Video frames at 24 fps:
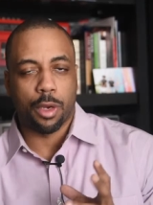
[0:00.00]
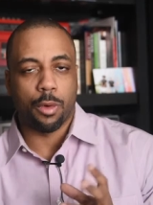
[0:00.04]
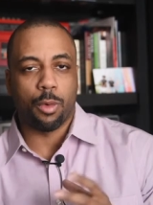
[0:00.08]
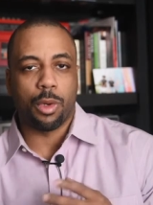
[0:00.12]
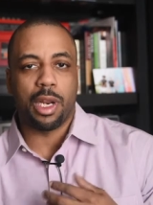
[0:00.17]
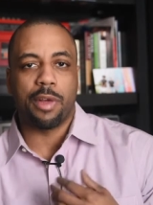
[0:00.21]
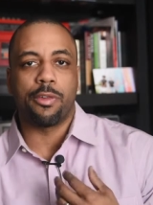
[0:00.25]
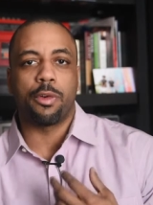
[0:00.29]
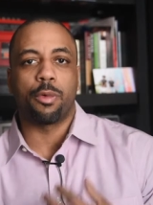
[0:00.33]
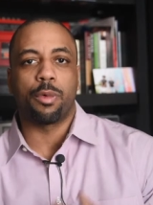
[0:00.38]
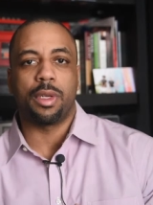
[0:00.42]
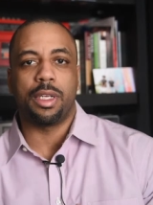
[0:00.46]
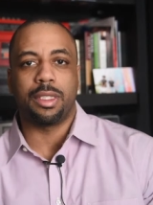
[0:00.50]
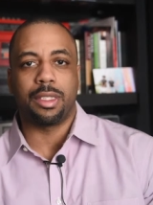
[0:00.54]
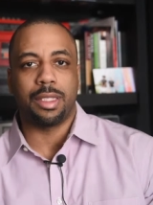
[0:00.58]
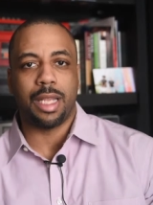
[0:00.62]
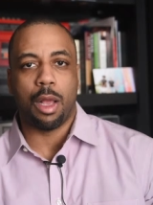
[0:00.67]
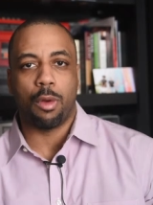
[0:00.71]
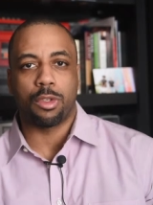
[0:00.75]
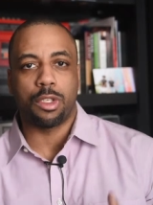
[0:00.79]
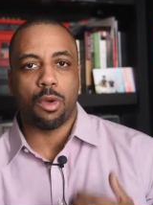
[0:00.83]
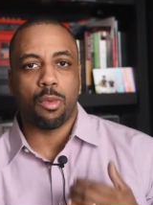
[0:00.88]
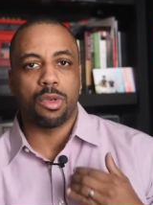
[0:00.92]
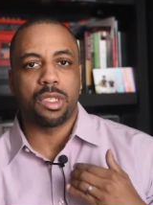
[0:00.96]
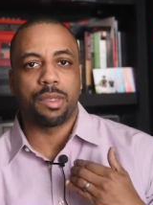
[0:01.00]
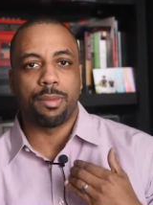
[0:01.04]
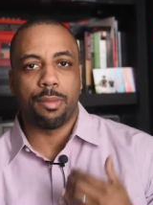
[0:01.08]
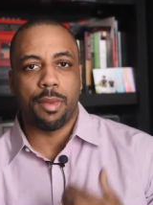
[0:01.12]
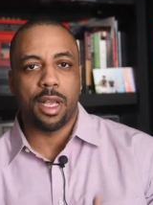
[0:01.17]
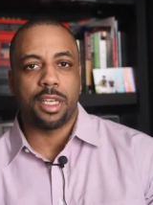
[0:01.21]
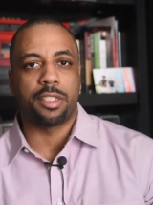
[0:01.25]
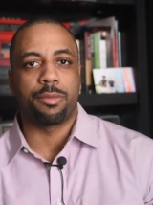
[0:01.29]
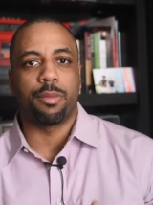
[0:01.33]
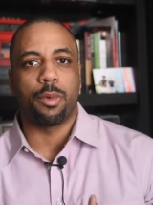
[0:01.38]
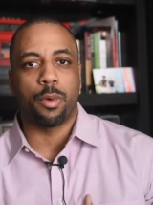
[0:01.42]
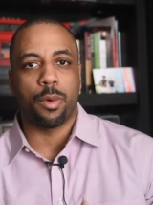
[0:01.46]
whatever reason, I was always
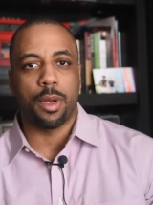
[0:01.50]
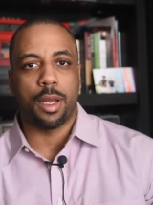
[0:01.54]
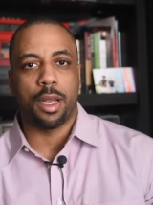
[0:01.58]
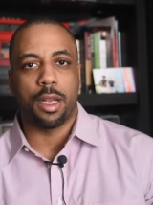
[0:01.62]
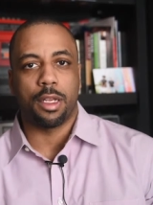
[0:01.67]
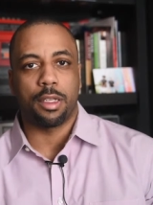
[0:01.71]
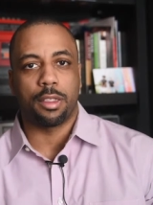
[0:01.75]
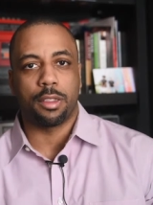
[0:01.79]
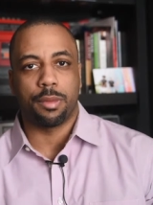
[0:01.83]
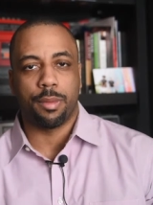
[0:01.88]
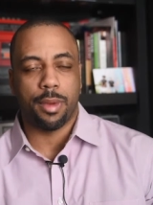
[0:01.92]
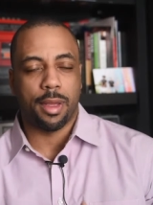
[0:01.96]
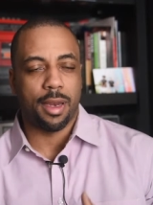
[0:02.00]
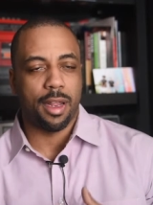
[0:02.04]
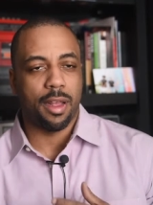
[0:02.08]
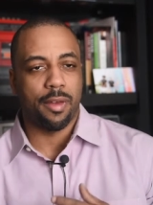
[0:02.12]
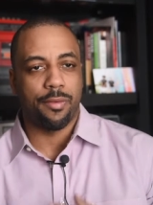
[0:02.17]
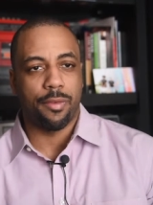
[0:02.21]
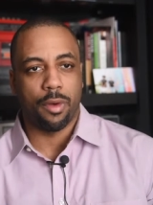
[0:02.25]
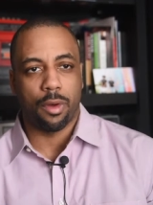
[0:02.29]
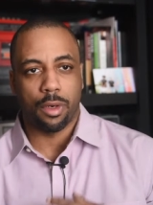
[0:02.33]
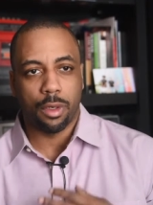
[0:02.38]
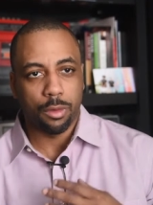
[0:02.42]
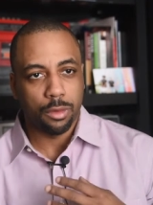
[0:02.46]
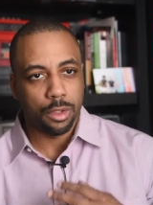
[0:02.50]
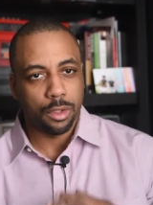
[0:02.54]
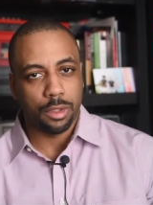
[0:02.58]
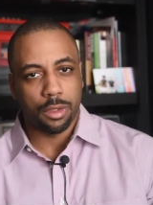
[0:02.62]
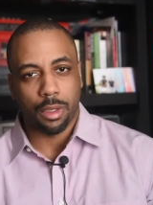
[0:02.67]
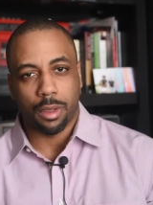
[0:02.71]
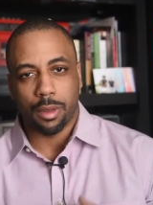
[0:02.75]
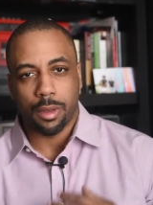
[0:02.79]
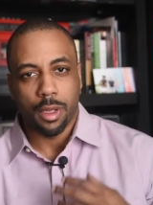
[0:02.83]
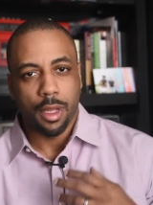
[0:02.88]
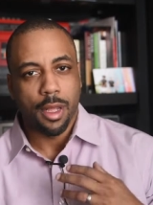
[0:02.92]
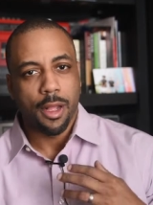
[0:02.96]
mesmerized by that photo. It was just
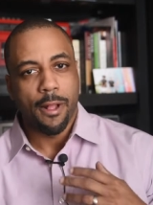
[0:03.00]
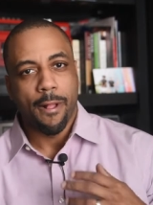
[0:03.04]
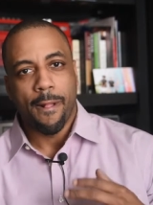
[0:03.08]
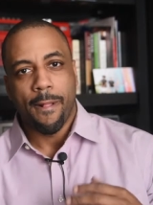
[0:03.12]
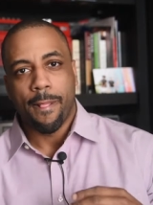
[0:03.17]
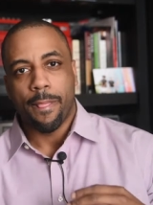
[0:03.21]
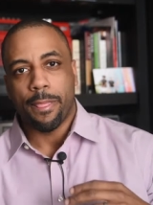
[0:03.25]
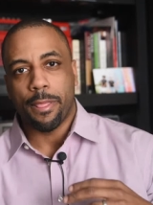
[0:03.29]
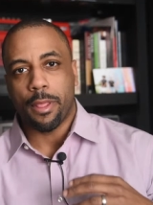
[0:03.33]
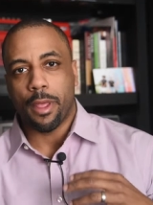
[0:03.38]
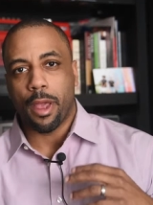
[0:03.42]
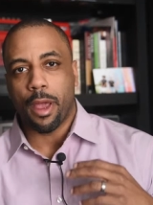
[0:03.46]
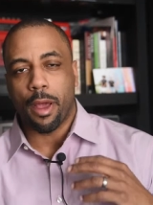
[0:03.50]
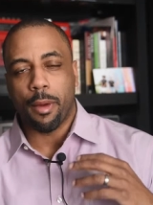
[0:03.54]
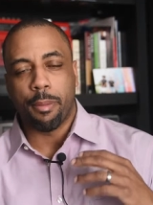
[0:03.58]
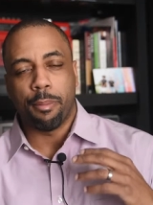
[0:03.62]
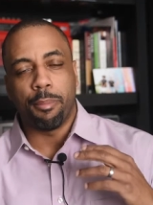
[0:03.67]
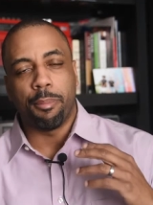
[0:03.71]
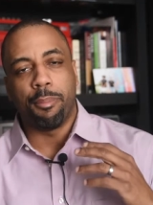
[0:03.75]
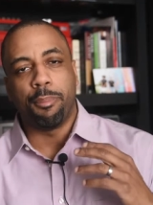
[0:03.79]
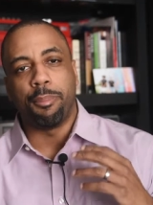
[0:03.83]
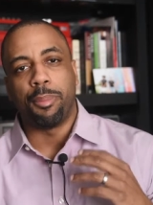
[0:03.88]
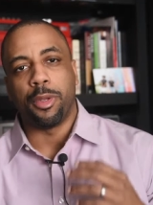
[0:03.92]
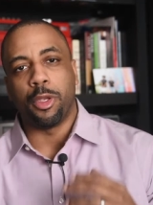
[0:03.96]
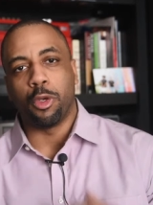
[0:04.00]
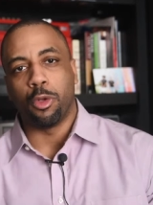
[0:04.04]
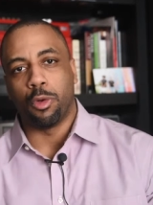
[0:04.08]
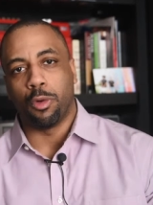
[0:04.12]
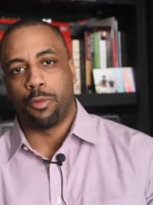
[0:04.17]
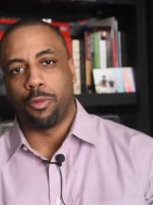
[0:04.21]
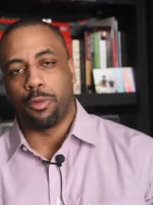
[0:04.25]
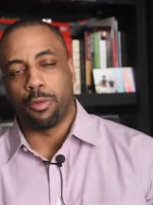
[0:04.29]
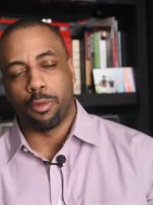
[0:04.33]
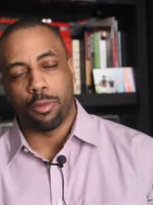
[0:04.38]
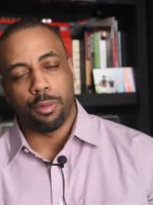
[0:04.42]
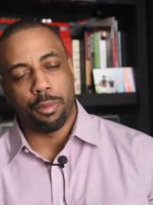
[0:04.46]
a
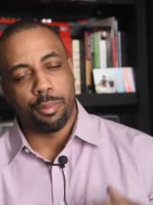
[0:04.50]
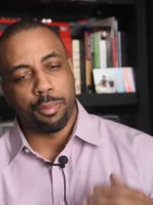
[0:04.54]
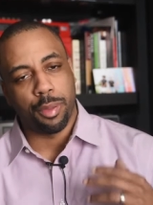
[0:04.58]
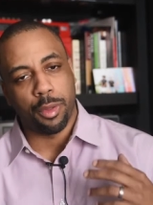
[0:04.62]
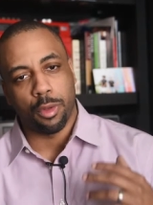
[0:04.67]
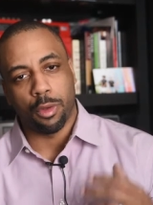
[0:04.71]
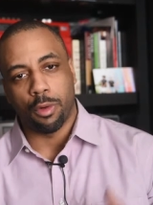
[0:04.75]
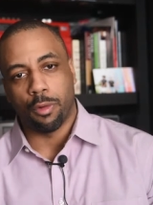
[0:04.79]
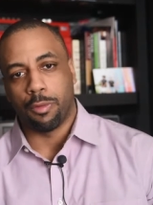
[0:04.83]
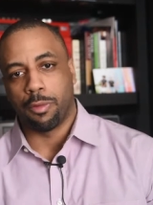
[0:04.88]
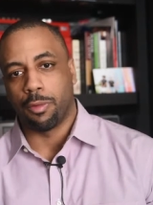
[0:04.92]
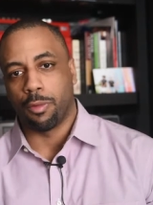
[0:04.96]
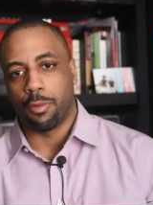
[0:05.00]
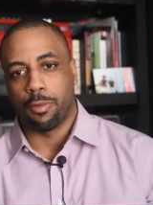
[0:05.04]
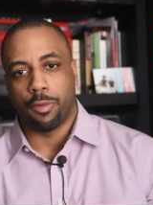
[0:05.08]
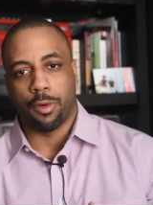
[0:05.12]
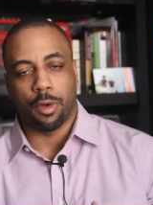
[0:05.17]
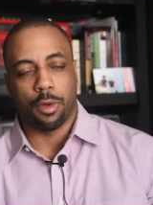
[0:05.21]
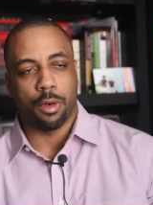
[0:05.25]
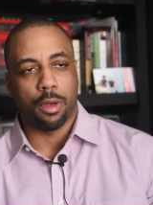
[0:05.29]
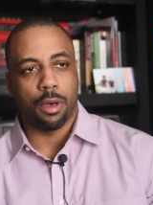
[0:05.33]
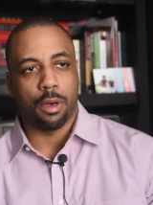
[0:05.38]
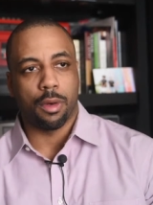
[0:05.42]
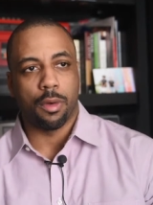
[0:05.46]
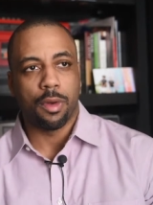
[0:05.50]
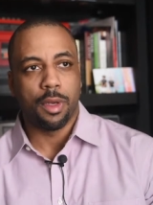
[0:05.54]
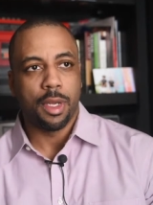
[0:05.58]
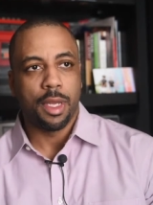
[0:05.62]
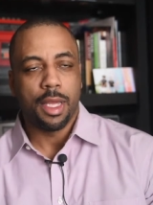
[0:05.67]
beautiful, beautiful photo.